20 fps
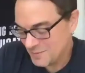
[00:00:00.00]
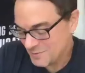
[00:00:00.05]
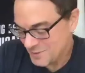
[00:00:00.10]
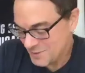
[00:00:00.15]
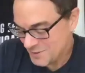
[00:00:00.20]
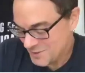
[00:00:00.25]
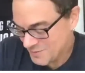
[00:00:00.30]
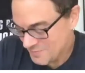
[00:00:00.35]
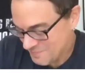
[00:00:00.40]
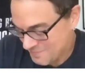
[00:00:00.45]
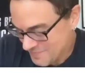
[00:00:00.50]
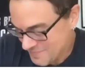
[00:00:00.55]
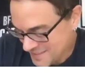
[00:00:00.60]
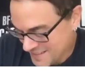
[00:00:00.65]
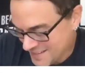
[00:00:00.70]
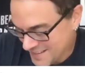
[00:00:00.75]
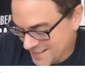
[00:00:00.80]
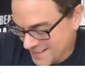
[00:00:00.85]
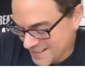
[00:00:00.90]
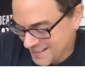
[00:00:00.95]
boom.
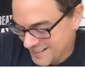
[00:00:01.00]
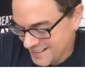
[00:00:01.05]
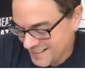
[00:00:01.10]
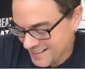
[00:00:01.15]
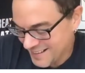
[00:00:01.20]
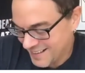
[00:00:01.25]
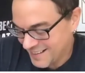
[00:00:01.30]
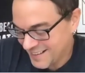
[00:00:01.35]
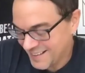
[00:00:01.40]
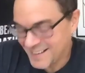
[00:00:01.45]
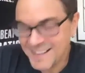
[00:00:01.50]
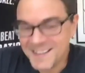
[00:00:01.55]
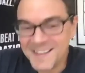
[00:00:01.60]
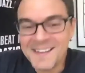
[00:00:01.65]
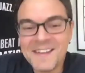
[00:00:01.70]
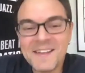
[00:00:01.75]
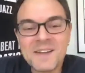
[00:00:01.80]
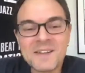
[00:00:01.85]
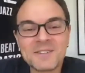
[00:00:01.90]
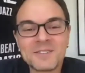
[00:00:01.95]

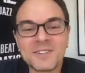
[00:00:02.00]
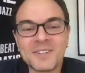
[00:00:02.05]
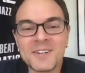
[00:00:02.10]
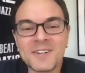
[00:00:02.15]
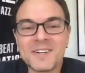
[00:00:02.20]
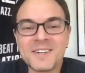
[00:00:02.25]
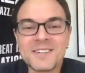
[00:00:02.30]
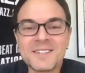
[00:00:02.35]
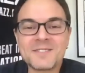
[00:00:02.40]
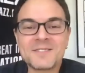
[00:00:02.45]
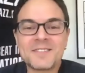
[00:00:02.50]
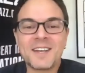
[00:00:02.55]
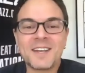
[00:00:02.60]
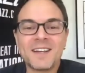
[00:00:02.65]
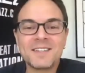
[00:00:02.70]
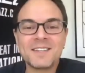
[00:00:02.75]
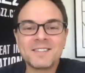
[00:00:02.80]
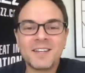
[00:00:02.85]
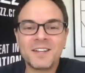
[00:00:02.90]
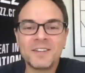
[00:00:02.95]
So a
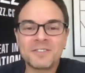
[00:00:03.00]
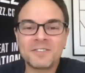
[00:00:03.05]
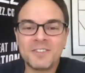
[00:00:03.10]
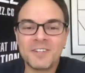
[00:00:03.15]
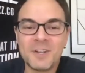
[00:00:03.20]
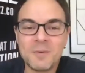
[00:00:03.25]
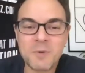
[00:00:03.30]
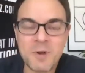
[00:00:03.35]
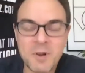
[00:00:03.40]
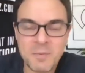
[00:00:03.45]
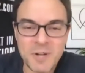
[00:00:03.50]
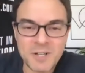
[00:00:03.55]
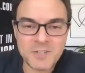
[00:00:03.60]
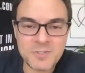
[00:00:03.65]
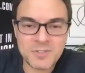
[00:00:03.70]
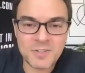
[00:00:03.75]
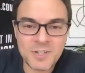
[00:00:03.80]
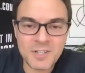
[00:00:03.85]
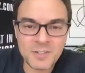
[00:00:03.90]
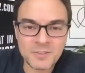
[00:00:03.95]
little bit about,
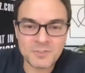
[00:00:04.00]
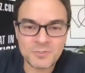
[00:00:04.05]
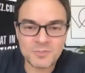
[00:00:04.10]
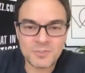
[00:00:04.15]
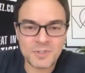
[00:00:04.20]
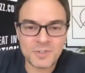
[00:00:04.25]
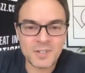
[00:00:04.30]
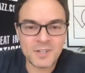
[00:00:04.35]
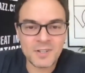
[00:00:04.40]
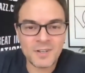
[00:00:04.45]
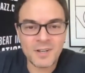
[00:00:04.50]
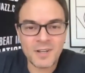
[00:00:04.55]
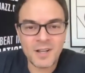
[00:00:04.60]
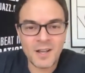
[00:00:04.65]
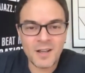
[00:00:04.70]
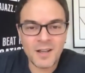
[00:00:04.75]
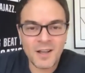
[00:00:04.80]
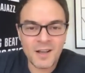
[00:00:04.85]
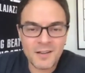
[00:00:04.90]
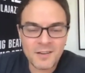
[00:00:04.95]

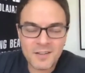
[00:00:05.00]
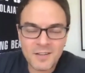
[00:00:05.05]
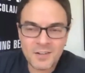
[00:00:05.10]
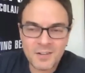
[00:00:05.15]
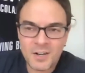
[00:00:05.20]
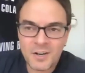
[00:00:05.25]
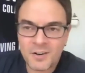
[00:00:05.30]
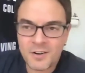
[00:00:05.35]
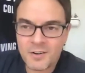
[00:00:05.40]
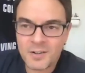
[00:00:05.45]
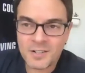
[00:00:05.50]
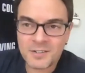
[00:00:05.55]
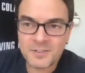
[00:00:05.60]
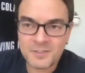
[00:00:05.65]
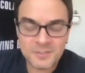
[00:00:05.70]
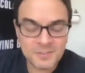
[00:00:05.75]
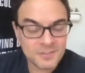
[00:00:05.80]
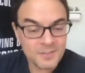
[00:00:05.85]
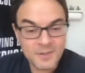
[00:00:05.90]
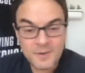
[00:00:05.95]

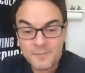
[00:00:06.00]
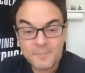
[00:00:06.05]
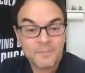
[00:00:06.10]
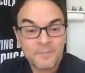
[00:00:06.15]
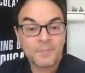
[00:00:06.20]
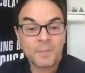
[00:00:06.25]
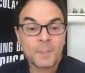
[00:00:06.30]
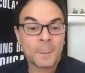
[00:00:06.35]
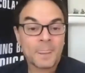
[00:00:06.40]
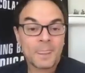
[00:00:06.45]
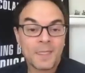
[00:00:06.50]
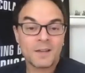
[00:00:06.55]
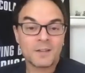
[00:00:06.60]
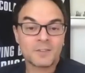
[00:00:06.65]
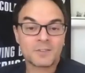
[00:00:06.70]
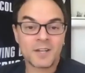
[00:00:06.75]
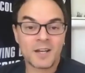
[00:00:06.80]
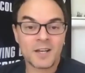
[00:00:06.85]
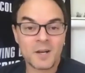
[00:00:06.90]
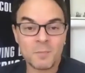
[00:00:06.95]
it's
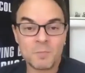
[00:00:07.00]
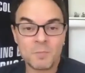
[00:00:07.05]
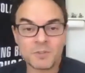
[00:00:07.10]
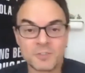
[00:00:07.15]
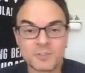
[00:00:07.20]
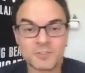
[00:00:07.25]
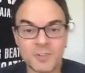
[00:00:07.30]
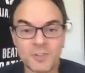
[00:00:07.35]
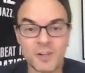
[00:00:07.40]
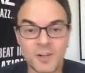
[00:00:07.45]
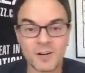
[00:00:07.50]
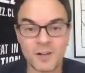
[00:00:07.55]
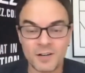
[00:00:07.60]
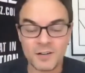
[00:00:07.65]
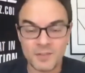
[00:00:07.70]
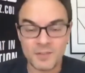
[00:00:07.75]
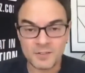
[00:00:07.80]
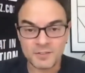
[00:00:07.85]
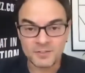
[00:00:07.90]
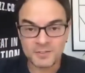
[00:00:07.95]
kind of bizarre.
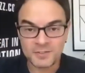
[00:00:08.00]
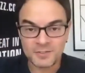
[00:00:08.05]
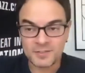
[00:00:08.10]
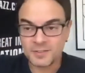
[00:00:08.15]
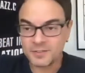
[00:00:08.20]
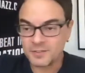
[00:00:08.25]
This